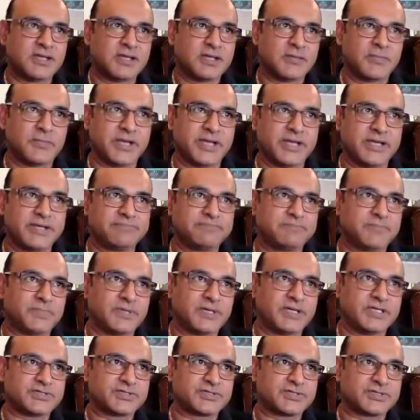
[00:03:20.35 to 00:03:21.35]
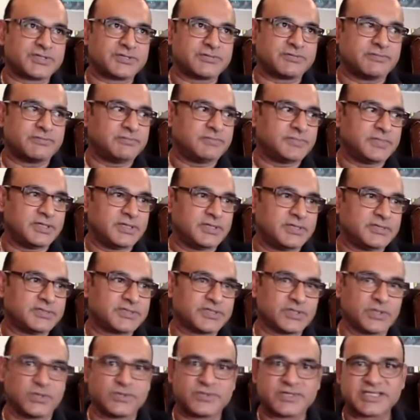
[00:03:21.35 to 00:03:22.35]
May his
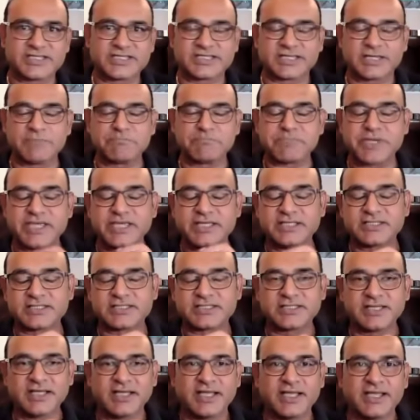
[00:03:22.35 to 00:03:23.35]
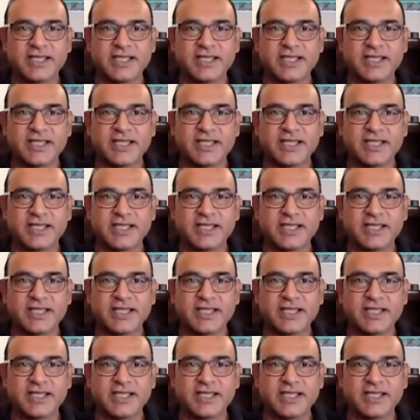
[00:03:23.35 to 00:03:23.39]
soul rest in peace.